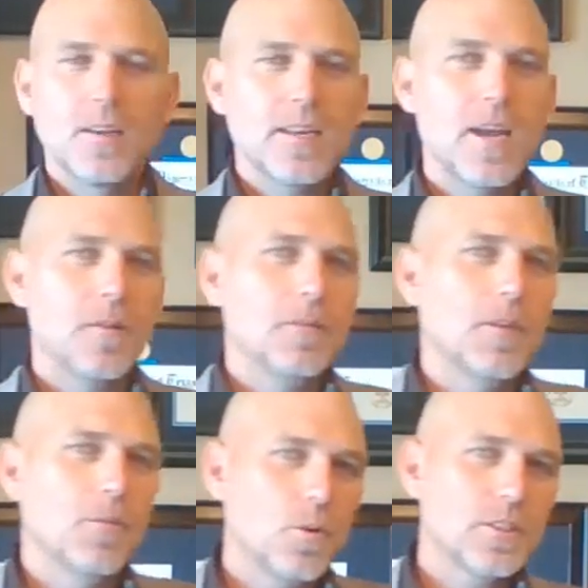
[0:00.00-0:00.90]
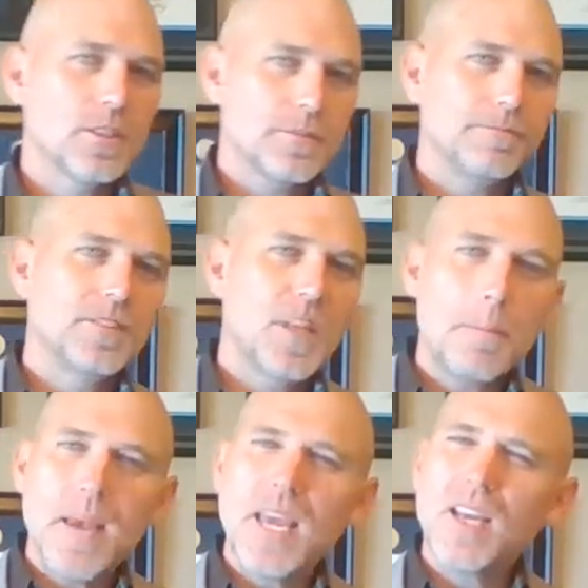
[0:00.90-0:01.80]
Now, of course, the
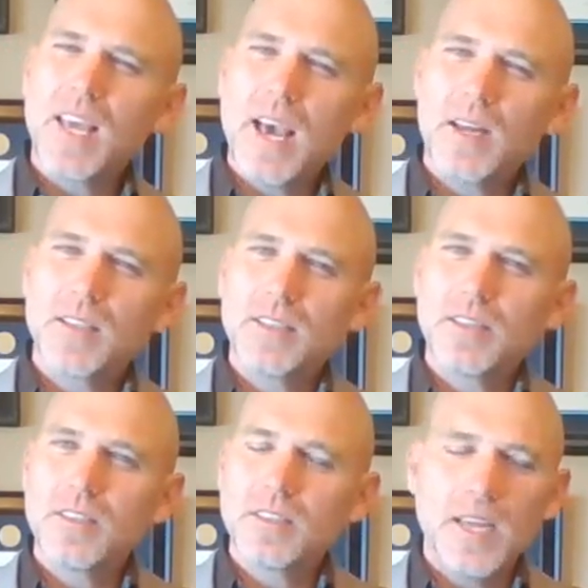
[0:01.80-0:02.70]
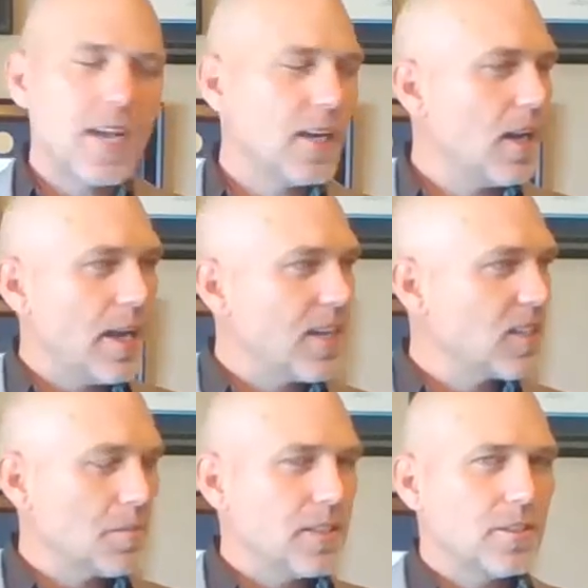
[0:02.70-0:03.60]
main catalyst here is debt, and I
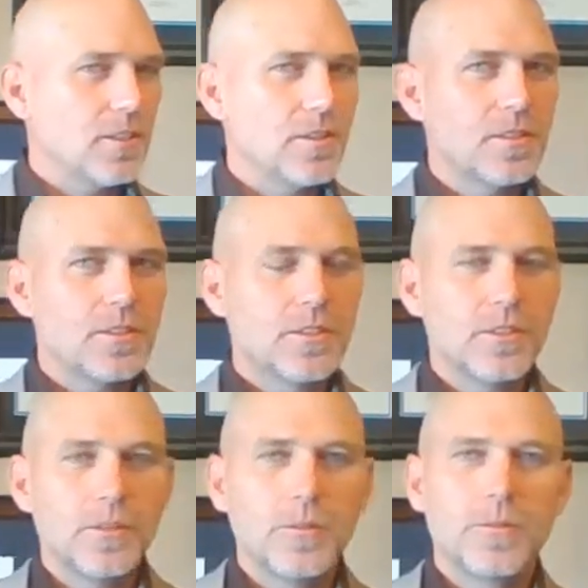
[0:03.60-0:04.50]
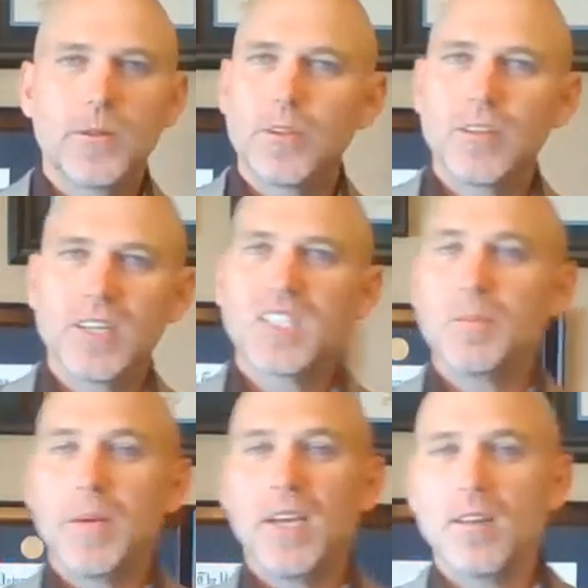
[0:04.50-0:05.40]
ask my students to further
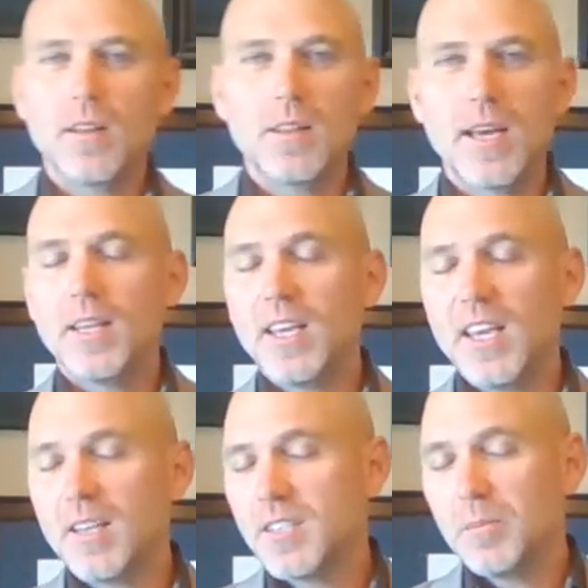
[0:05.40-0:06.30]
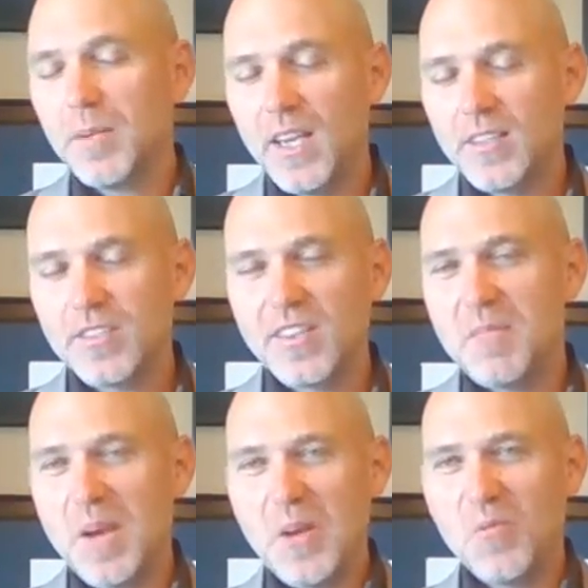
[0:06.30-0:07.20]
expand on that. They can't simply answer
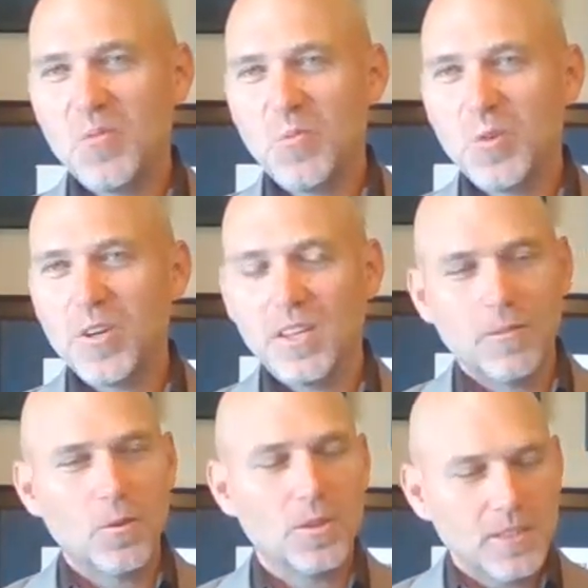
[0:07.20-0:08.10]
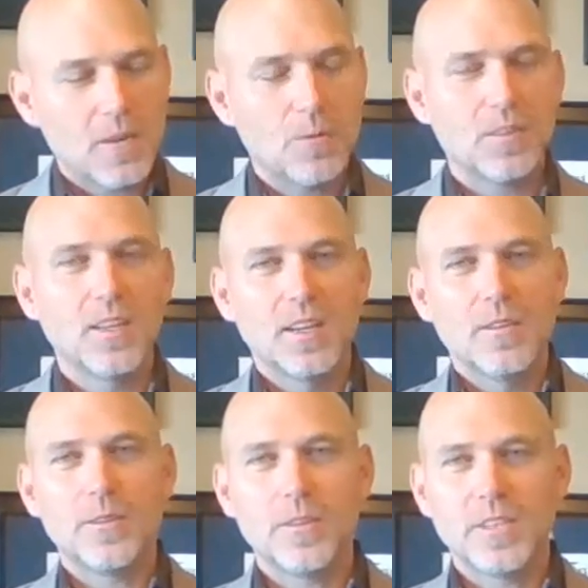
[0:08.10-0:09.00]
that by one word, and of course, I will
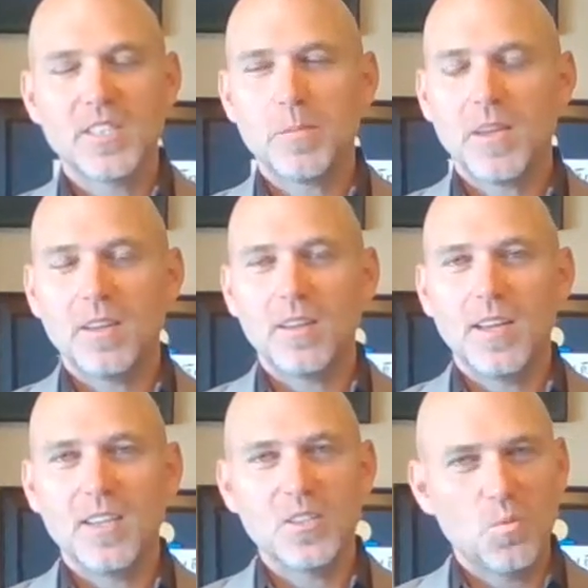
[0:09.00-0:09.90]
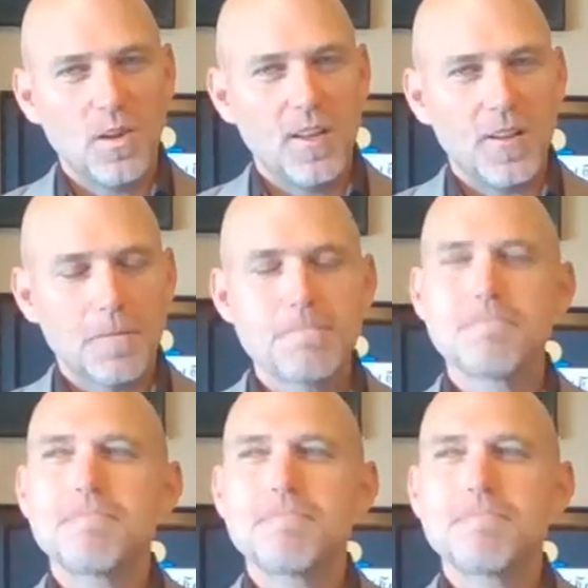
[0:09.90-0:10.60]
further expand on that as well.